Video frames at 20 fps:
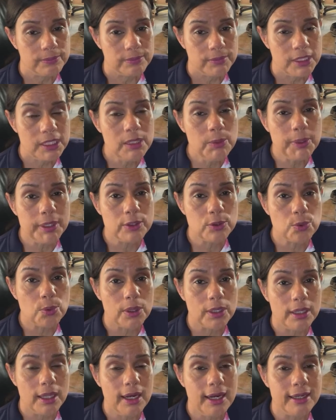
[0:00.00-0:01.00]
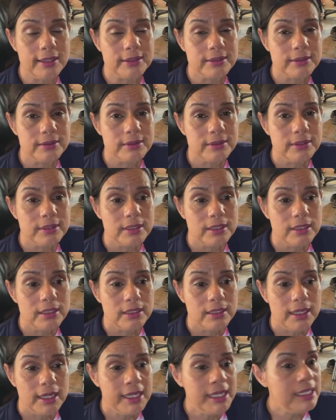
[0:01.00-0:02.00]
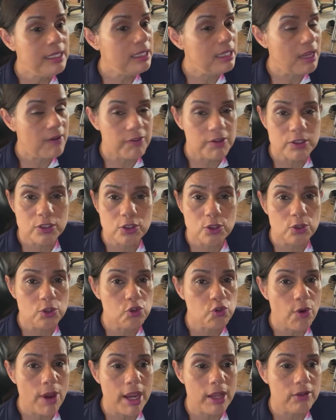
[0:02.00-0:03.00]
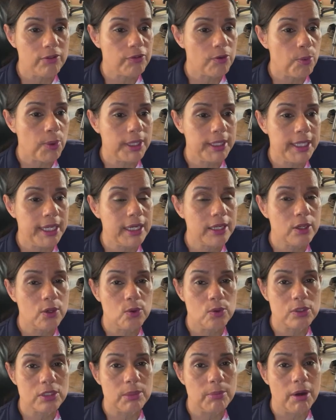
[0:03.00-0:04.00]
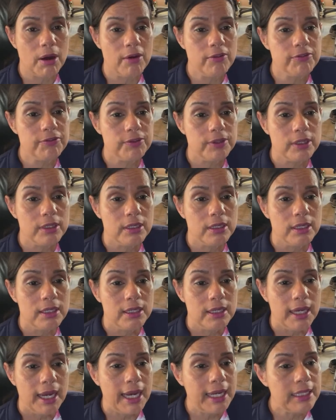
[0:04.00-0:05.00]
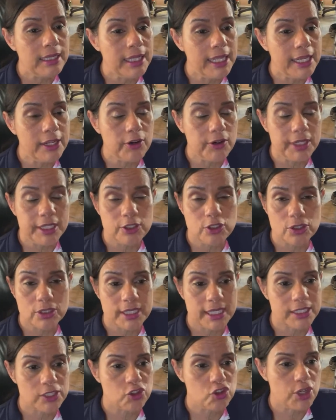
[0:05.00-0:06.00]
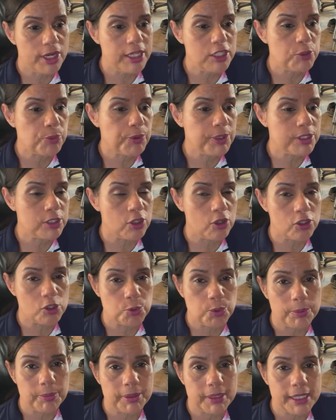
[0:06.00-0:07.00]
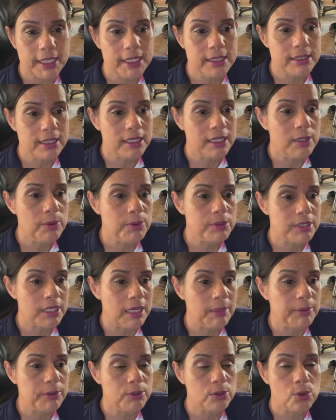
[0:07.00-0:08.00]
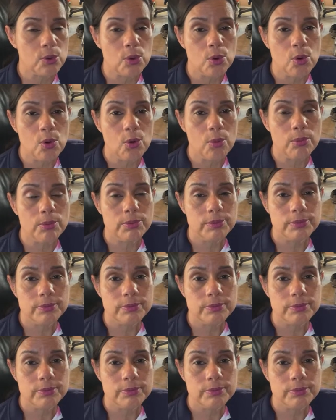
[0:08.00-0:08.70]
He went through a lot. He never stood trial for what they accused him of. And later they just exchanged prisoners with Belize, and he was able to go home.